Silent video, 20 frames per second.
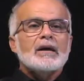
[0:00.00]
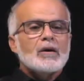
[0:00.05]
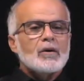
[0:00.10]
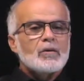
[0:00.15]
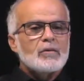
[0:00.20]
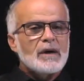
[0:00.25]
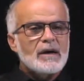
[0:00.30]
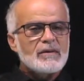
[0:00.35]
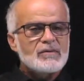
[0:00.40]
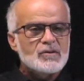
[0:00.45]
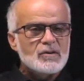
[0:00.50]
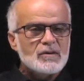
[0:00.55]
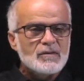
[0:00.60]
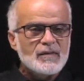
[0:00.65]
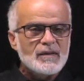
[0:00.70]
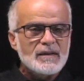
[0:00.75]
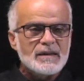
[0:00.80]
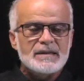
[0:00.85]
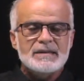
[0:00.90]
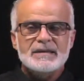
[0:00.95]
We have so
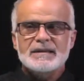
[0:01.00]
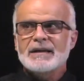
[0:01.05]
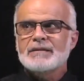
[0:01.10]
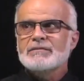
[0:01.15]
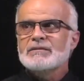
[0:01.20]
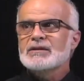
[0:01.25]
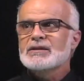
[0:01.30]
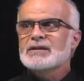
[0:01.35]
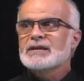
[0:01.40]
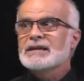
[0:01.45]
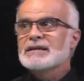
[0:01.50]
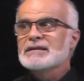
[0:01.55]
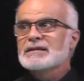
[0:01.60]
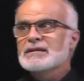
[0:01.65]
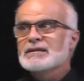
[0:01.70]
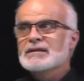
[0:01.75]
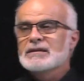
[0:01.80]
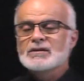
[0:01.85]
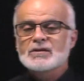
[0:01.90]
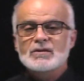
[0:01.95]
far established the
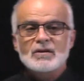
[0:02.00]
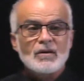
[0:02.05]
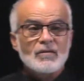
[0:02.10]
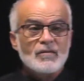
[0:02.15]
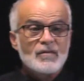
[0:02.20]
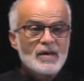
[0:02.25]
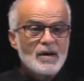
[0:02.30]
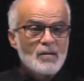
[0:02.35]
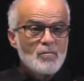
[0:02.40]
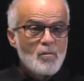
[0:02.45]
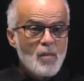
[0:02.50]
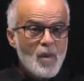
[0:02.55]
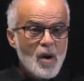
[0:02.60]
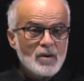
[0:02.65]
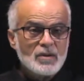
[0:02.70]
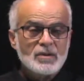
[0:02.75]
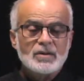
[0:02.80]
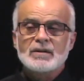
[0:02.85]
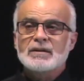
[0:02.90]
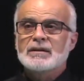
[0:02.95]
existence of the
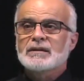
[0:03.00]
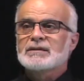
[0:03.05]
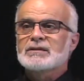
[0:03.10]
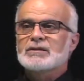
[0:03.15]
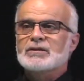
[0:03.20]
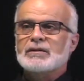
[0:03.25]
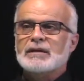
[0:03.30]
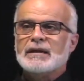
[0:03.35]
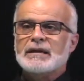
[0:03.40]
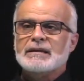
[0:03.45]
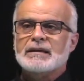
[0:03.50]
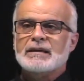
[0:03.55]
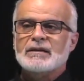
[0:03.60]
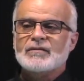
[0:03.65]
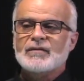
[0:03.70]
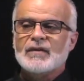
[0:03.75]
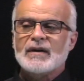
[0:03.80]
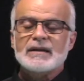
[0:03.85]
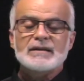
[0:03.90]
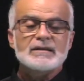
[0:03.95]
Mott insulating
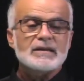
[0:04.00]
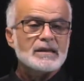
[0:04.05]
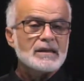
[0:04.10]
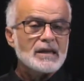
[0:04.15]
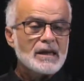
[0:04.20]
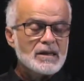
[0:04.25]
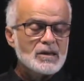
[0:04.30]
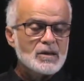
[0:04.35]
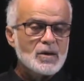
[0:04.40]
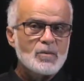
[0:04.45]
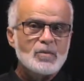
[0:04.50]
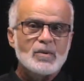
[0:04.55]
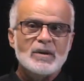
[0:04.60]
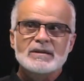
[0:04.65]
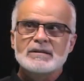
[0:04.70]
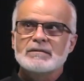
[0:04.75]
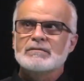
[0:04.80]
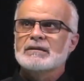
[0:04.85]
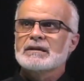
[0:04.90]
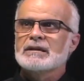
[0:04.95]
phase and
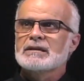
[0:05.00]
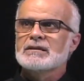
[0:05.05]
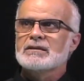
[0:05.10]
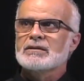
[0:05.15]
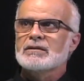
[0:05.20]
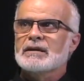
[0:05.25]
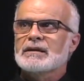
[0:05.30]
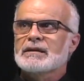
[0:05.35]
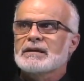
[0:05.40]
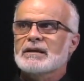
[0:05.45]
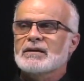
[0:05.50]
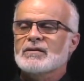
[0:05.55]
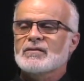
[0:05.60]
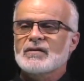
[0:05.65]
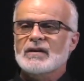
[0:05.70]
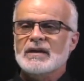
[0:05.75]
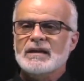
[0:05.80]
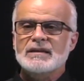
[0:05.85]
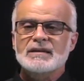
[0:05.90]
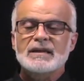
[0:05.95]
incompressible insulating
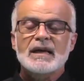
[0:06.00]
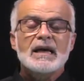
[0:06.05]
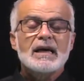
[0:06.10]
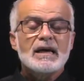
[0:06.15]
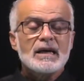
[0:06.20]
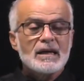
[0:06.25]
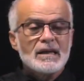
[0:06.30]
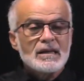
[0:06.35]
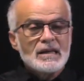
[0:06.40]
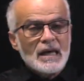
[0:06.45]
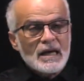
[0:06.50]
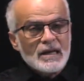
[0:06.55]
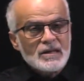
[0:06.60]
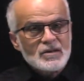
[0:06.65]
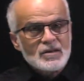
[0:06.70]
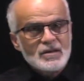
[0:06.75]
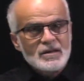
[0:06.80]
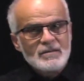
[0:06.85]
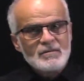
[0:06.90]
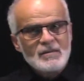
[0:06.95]
phase in the
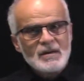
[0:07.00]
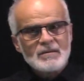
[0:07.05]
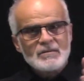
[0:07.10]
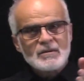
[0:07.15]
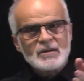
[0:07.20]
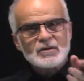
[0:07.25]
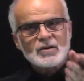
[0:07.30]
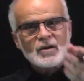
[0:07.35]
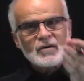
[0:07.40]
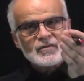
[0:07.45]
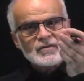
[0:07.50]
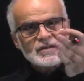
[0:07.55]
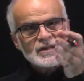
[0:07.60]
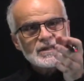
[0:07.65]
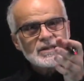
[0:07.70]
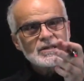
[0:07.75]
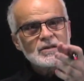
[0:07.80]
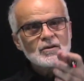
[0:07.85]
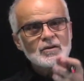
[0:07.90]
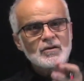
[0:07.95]
extreme limit of
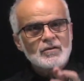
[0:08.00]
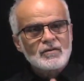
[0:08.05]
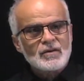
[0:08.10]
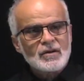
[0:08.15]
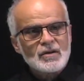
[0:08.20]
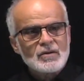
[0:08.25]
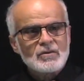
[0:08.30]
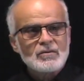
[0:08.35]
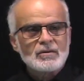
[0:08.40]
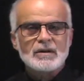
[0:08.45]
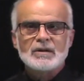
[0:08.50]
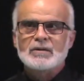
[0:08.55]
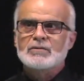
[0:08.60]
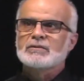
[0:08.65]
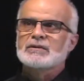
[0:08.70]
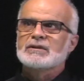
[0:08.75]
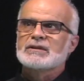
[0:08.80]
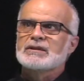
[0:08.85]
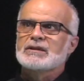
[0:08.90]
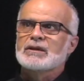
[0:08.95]
T over U
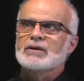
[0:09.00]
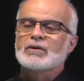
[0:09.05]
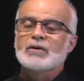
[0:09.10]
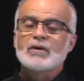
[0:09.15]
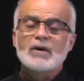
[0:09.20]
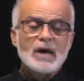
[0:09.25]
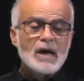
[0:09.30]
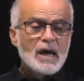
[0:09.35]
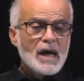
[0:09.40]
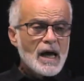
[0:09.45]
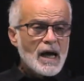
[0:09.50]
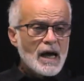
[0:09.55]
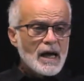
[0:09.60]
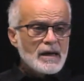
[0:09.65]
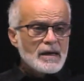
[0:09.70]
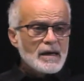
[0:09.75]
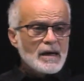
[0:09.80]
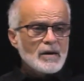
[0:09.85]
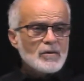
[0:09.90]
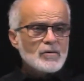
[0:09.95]
equals 0. And
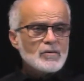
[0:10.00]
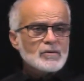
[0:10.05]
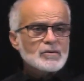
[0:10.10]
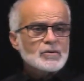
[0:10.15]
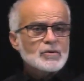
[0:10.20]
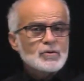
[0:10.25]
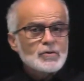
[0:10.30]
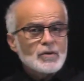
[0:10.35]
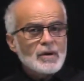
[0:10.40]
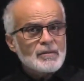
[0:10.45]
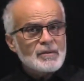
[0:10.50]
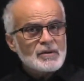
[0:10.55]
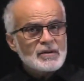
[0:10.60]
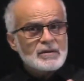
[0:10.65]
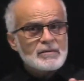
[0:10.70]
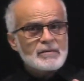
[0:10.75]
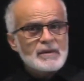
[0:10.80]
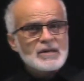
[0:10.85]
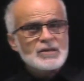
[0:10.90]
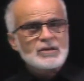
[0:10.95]
now I want to do a
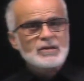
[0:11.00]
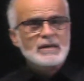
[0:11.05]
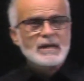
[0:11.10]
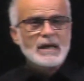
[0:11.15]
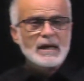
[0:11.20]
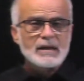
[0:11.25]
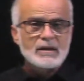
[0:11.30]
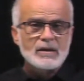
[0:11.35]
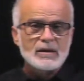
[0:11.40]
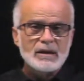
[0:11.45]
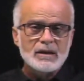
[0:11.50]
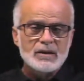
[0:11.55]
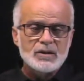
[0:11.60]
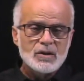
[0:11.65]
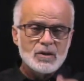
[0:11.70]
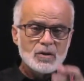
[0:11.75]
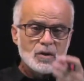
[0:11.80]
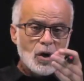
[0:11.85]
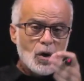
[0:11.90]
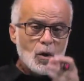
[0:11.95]
perturbation
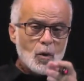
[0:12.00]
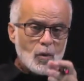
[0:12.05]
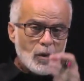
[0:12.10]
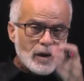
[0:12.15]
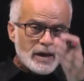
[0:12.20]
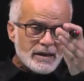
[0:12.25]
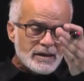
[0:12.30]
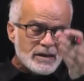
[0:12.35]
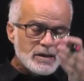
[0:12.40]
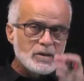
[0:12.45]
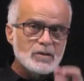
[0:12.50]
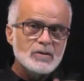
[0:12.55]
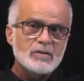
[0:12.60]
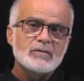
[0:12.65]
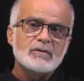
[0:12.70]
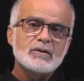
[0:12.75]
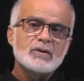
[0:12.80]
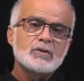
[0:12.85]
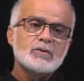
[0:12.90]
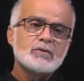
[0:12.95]
calculation when T
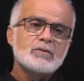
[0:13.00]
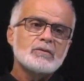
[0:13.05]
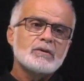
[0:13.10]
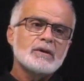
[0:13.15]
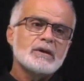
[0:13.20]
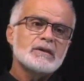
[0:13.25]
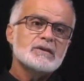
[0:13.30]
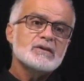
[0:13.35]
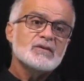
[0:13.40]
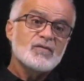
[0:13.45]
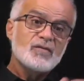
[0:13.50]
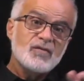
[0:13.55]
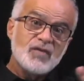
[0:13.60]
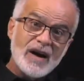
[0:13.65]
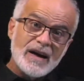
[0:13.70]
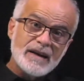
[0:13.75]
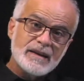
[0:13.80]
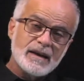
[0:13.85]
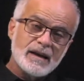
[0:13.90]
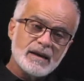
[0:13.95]
over U is
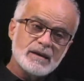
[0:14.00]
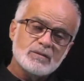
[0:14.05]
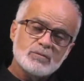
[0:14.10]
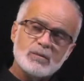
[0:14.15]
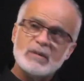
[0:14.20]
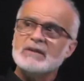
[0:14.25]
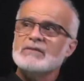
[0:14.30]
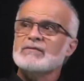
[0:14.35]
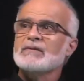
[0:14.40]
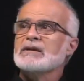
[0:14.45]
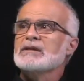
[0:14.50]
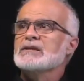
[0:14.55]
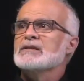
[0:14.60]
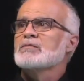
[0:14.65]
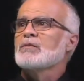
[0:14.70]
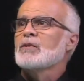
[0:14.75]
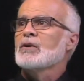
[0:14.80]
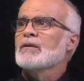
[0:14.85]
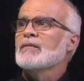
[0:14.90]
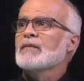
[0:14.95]
finite but very
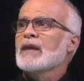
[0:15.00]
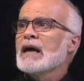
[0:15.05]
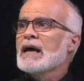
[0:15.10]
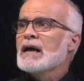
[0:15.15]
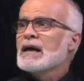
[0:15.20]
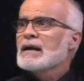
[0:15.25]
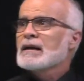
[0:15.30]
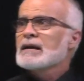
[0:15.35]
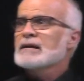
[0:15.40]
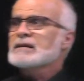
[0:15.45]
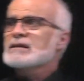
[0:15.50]
small. Let